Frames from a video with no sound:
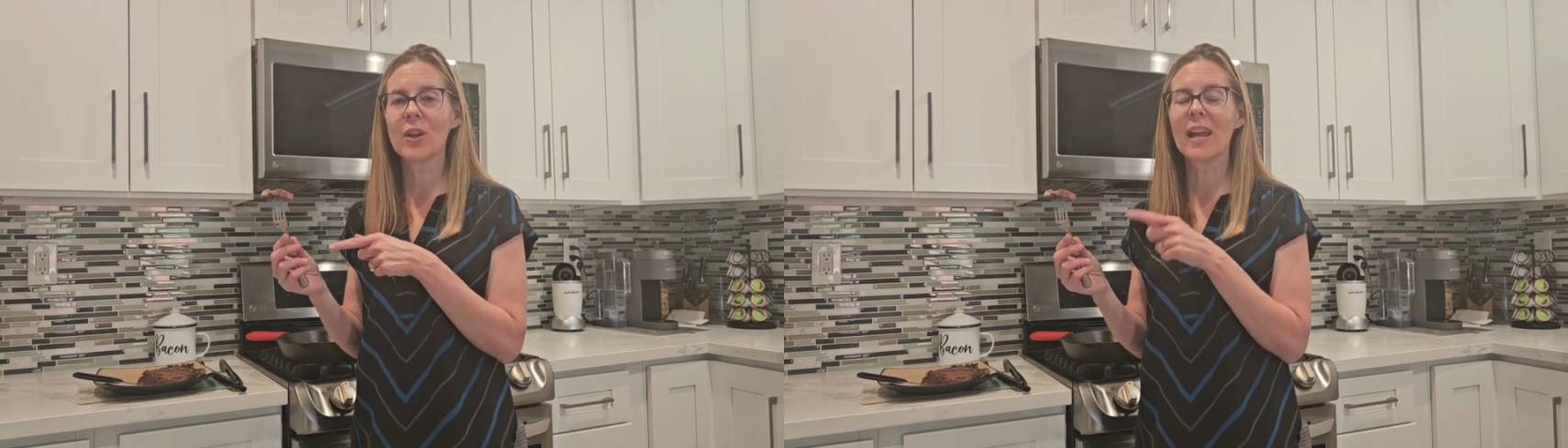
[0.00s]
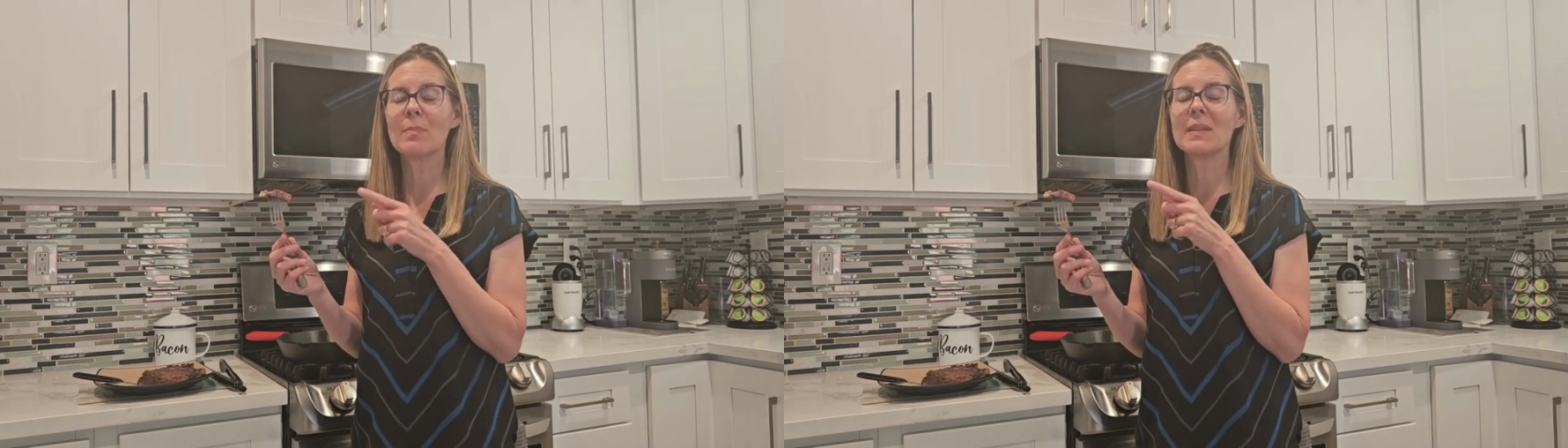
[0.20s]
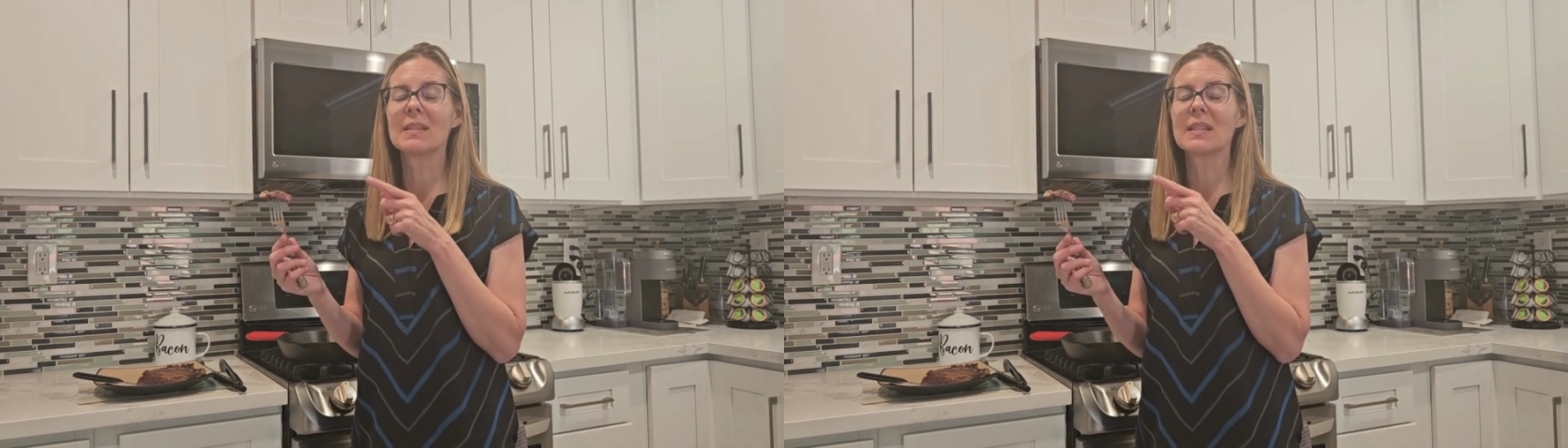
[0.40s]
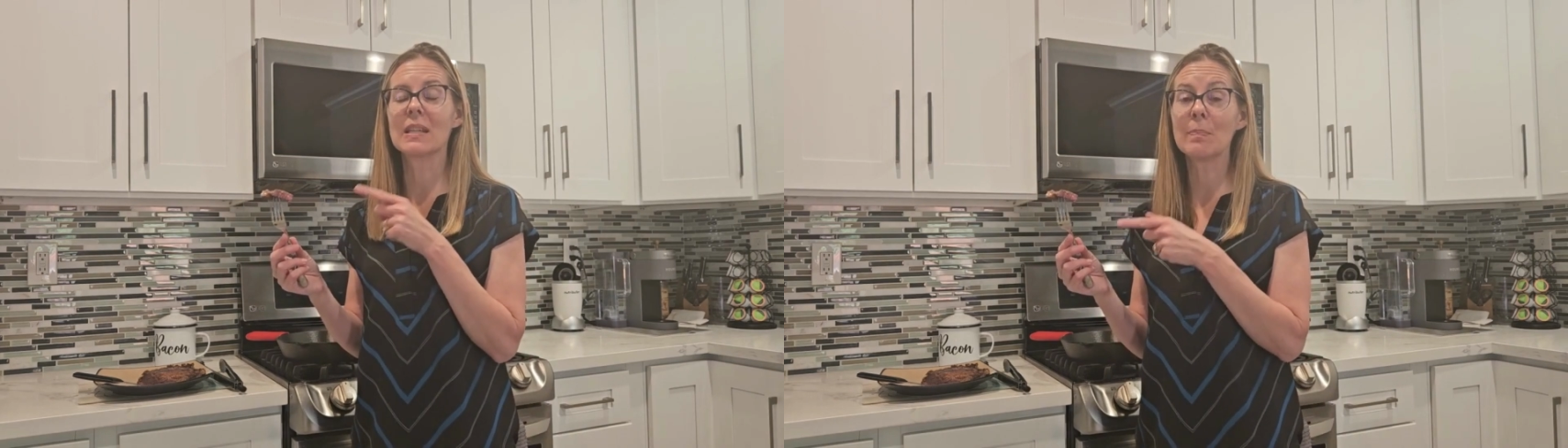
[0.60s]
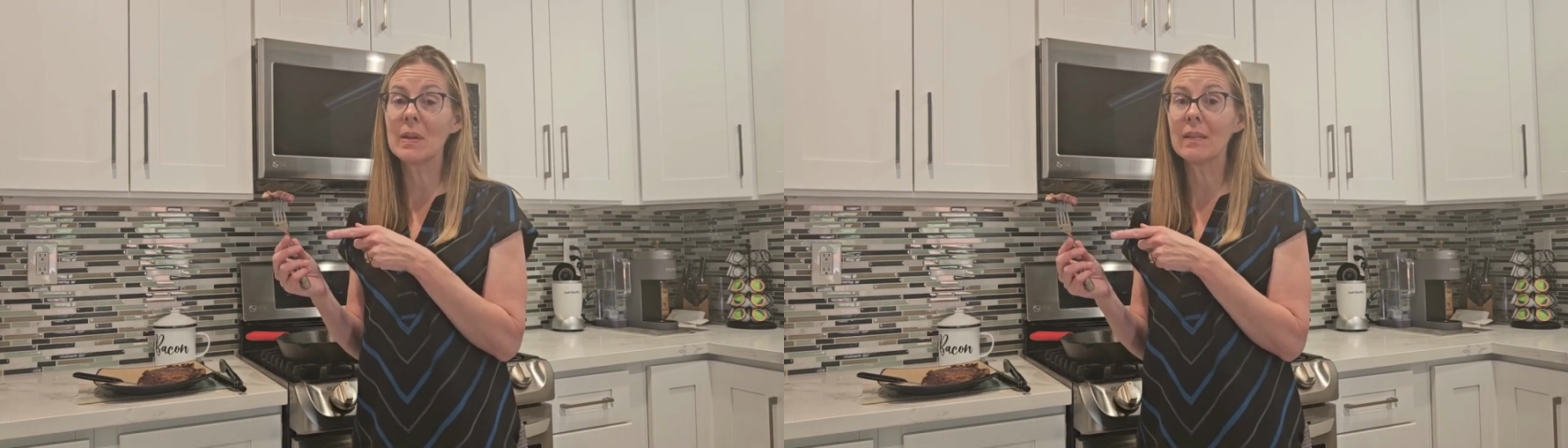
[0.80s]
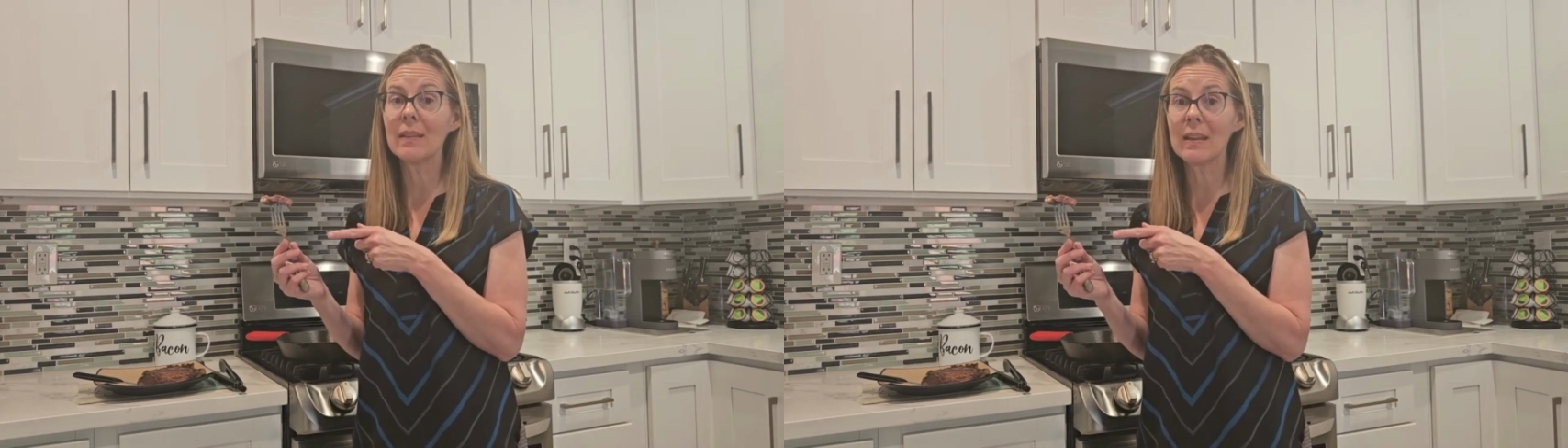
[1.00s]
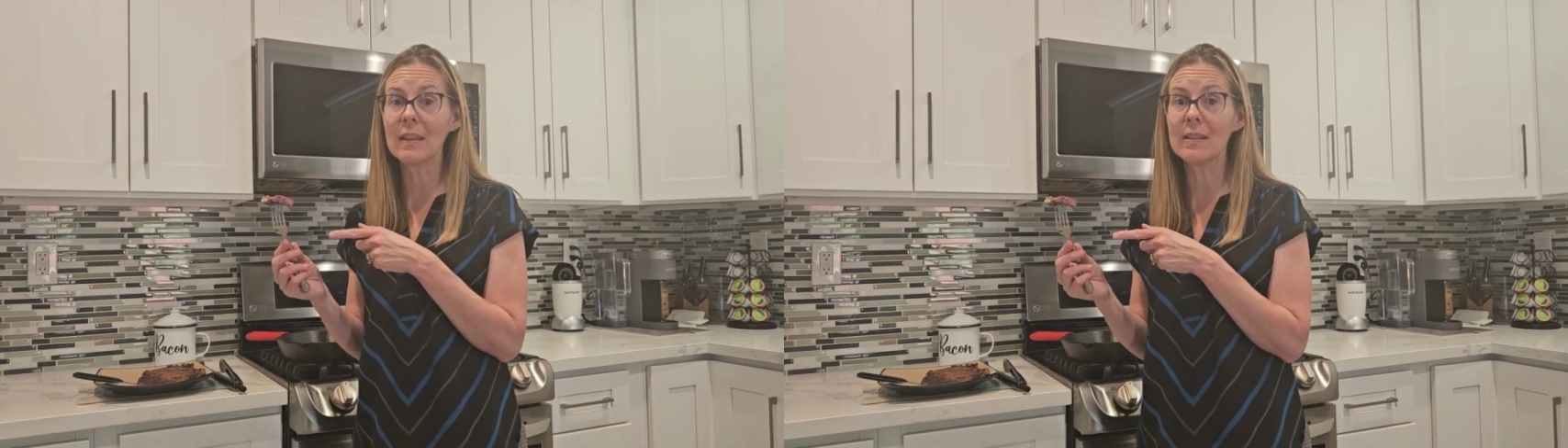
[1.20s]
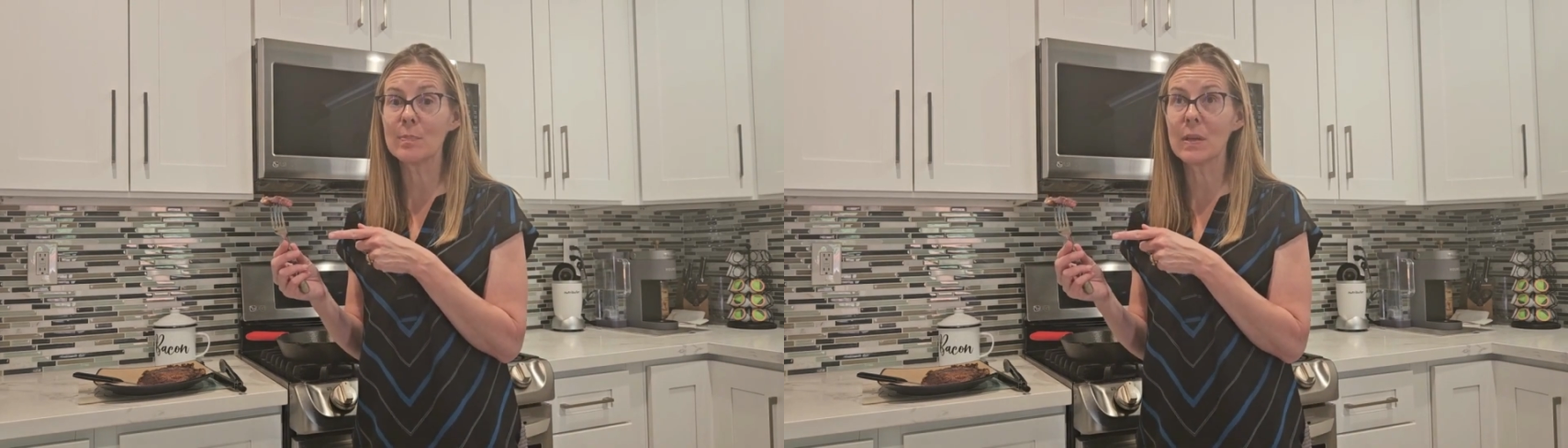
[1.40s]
I had been skipping these